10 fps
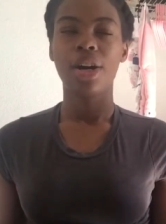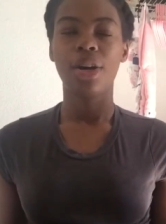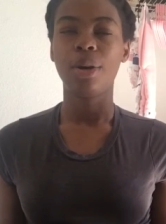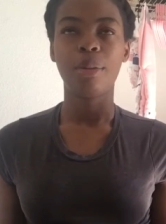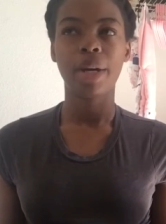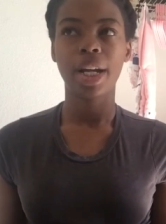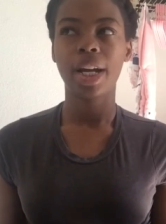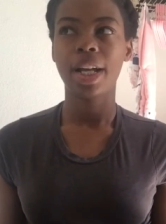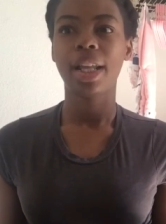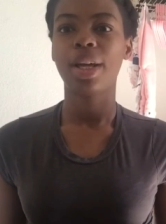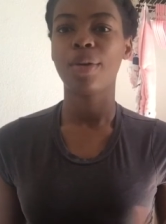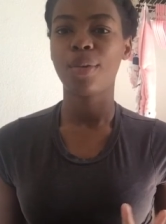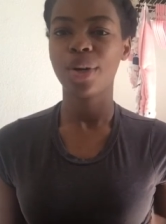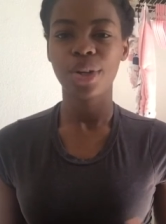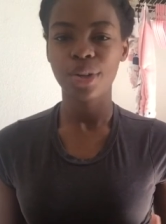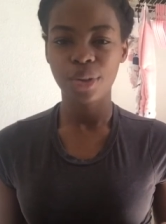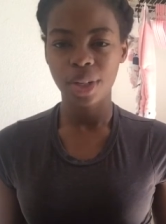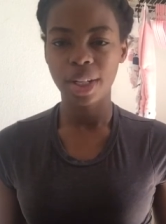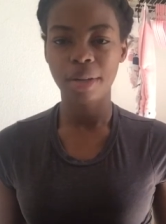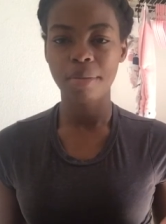oh my god like what are you
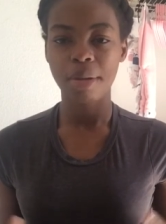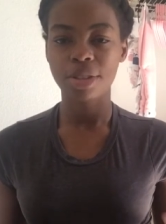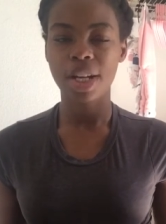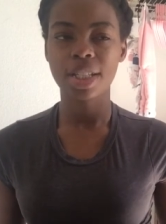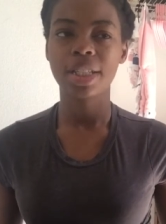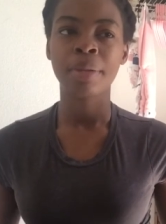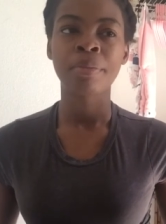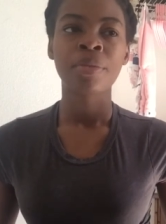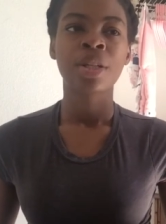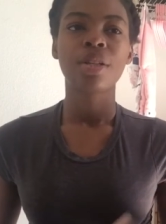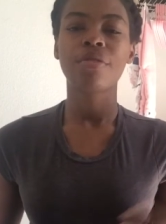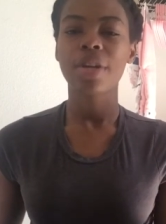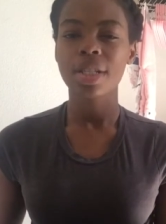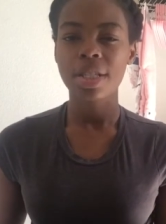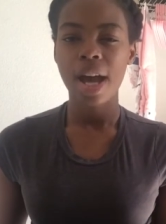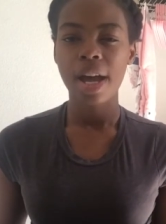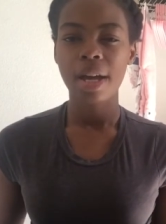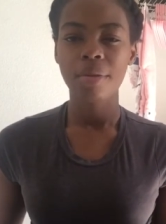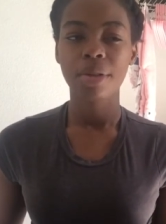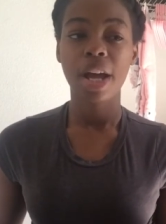doing up i'm trying to sleep the first
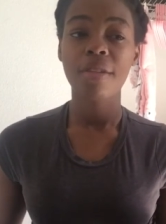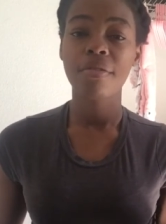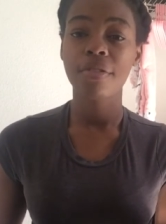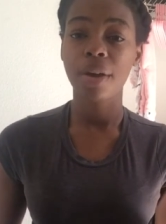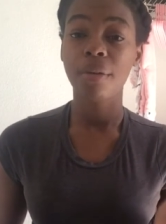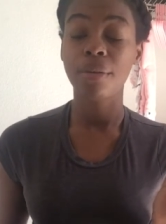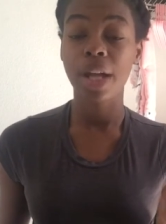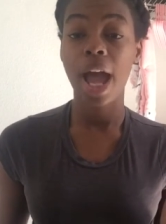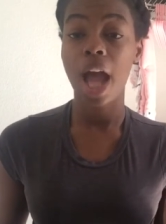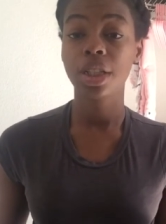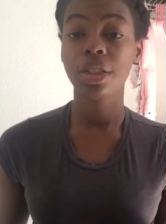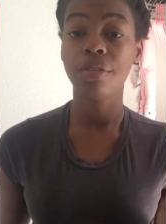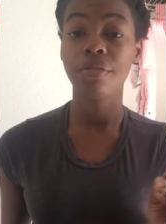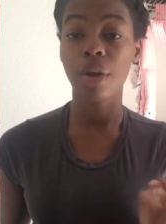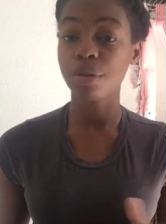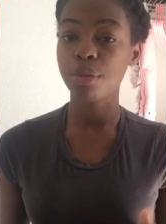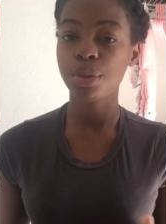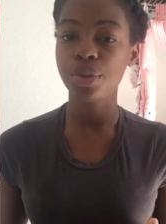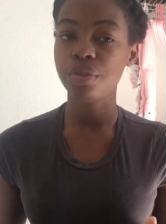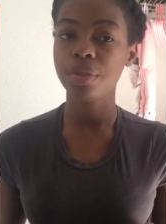time when i felt when i actually felt the
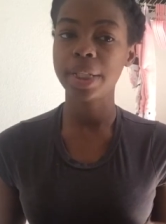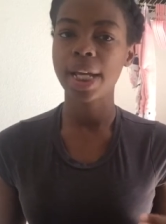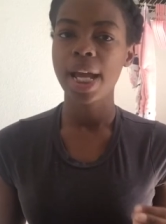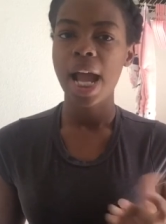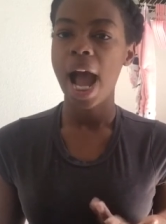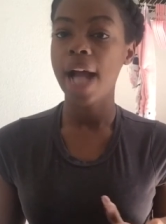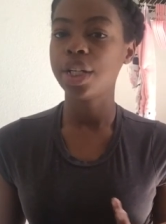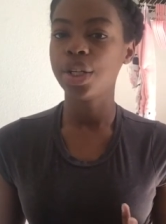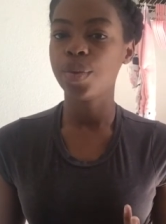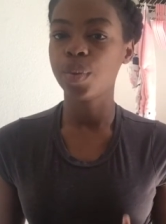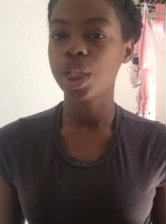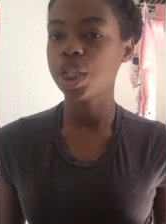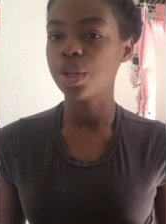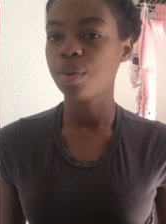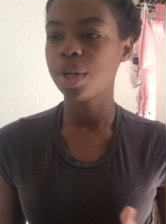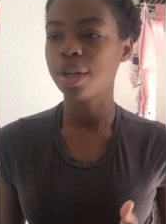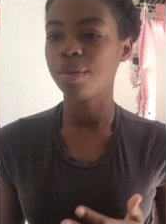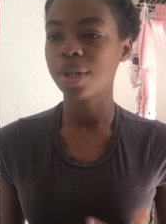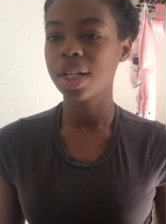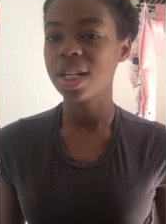moving i didn't really know where it
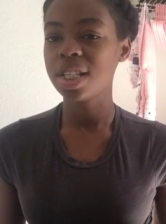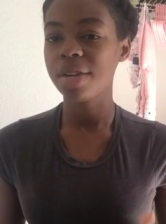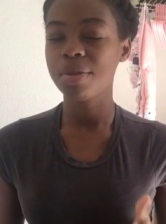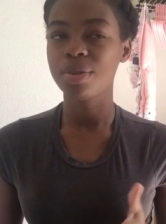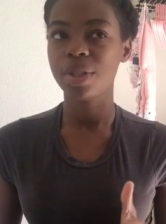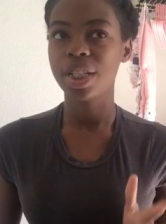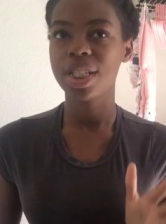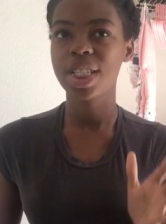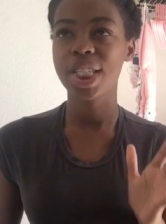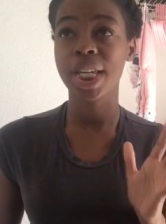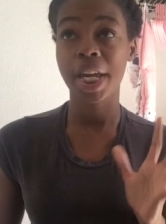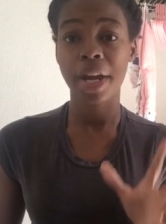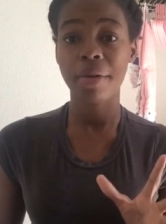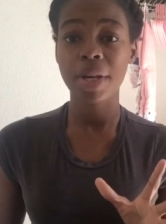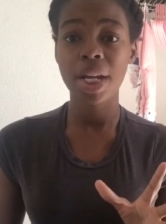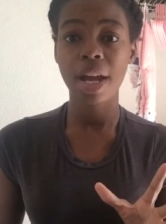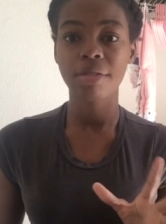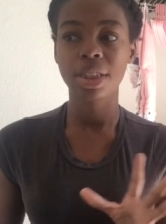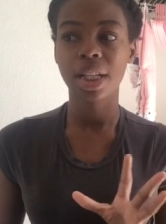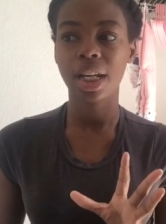was it was really scary i
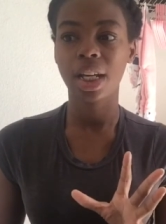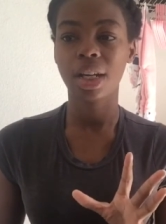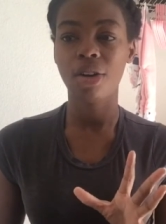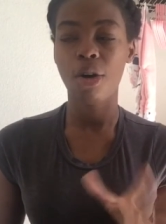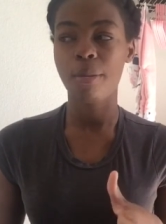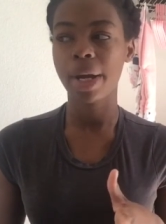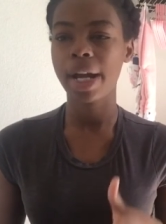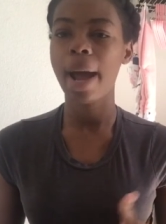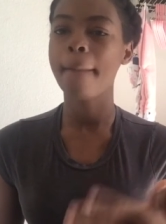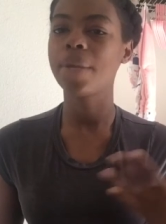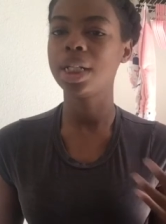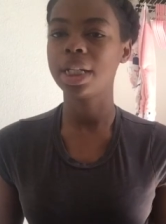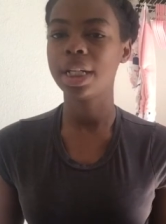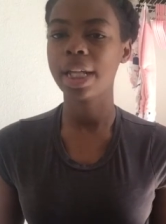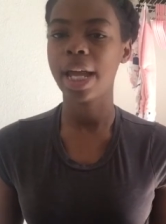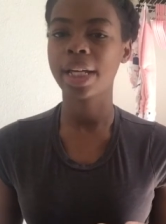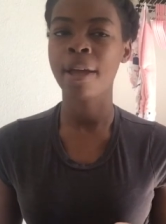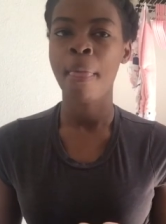was like oh my god but then like